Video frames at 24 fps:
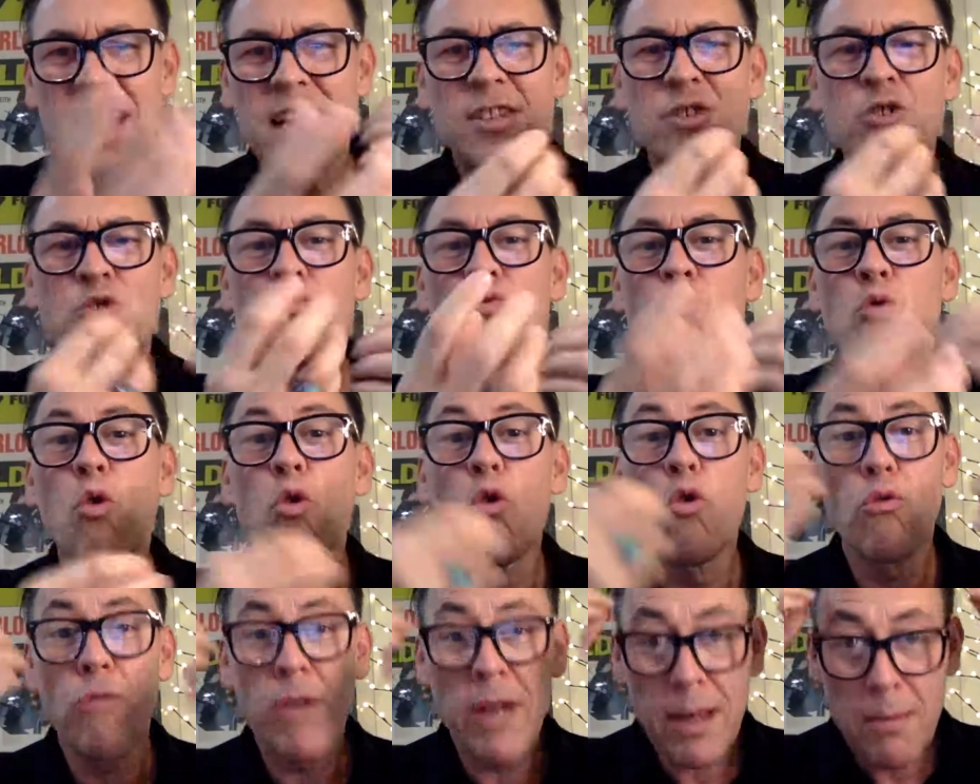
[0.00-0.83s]

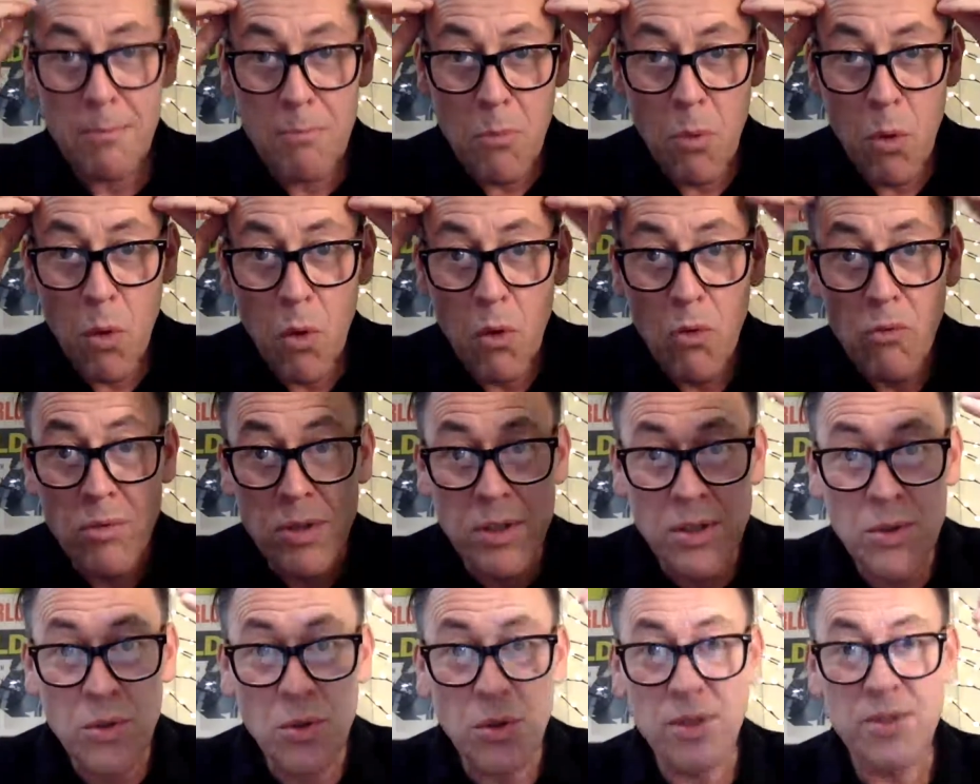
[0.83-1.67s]
drawing more
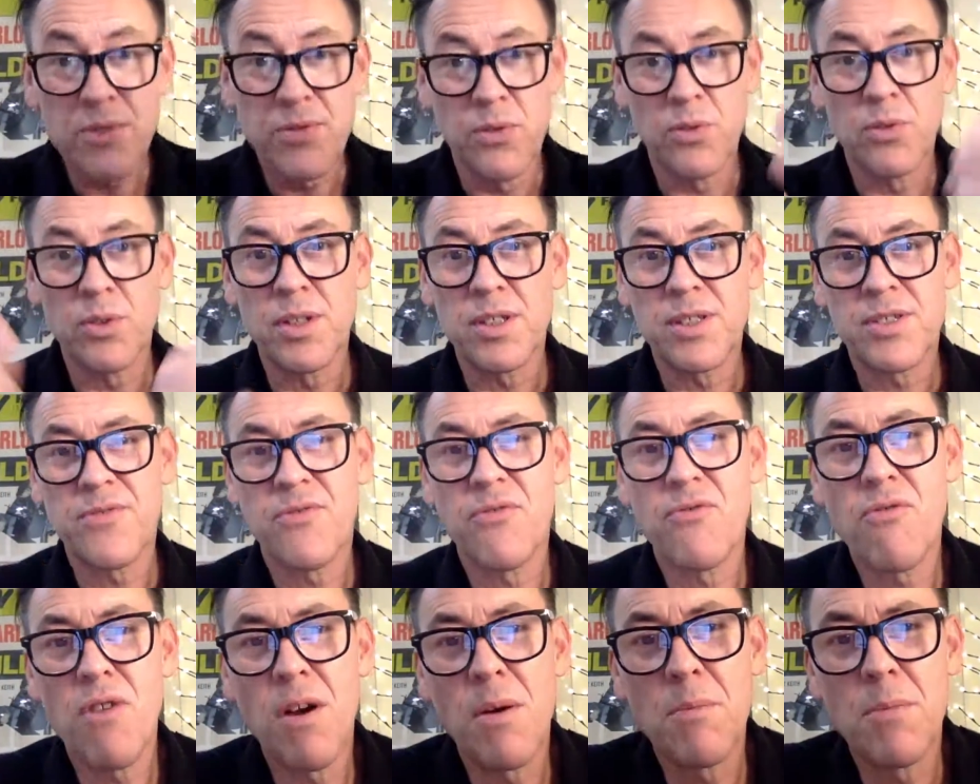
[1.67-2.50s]
resourcefulness
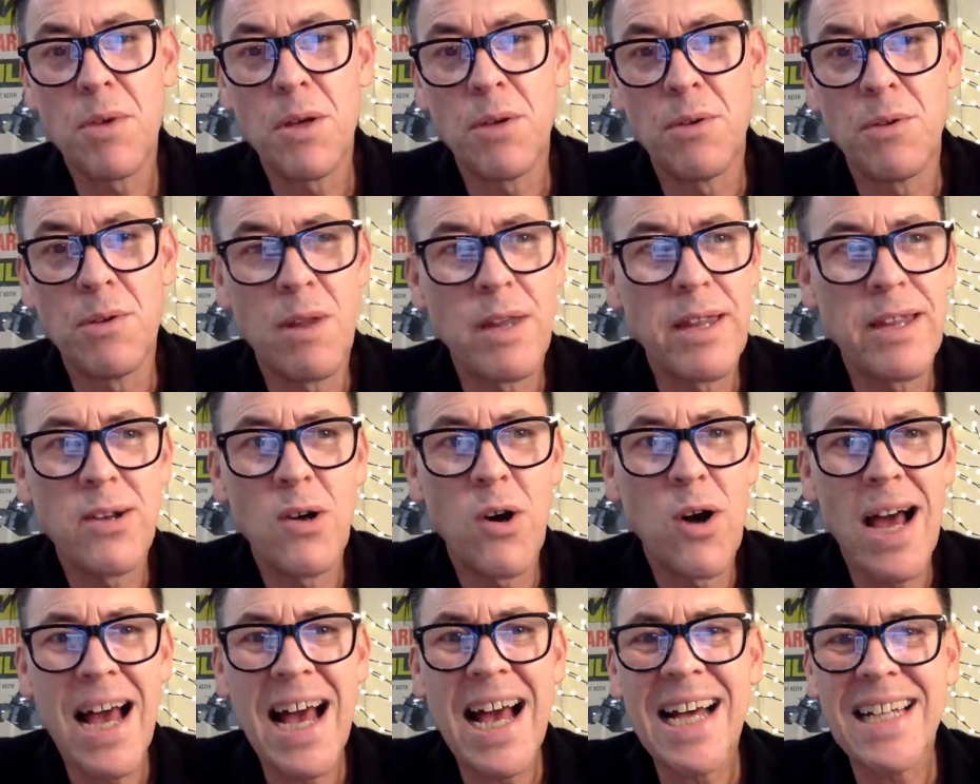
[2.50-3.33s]
from you. They're
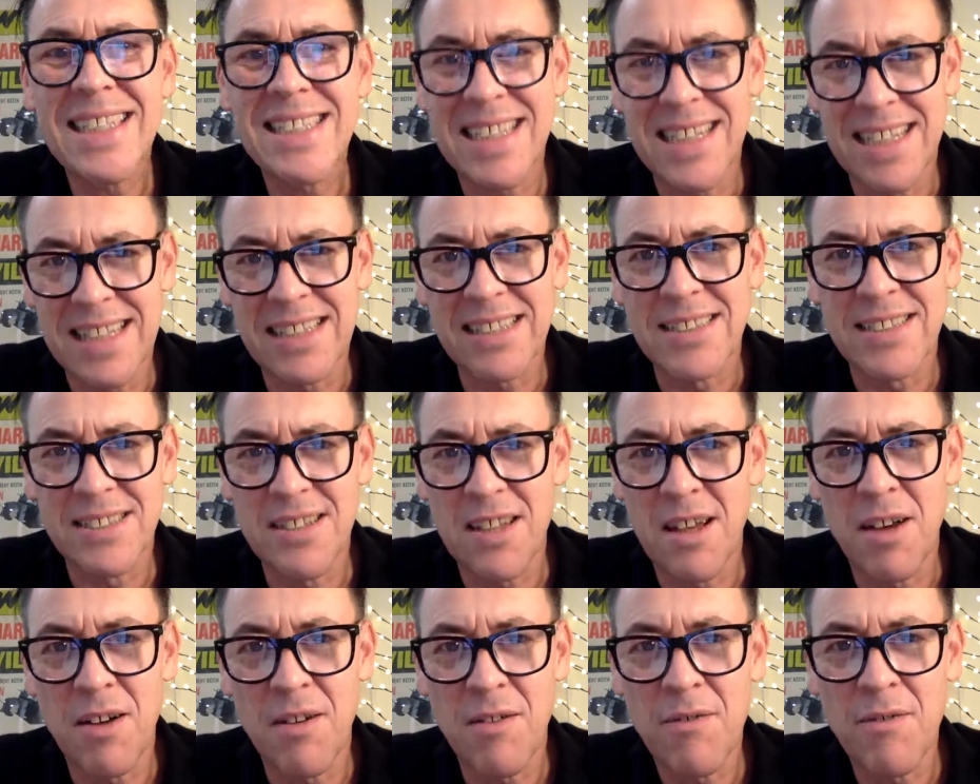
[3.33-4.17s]
not adding
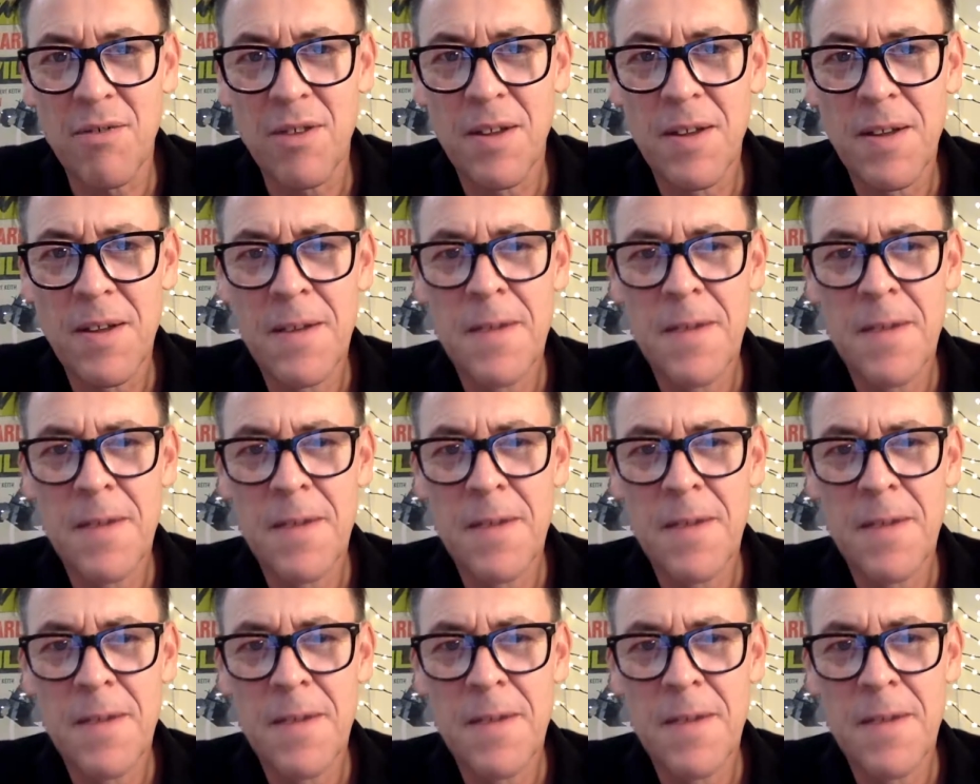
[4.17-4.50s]
stuff.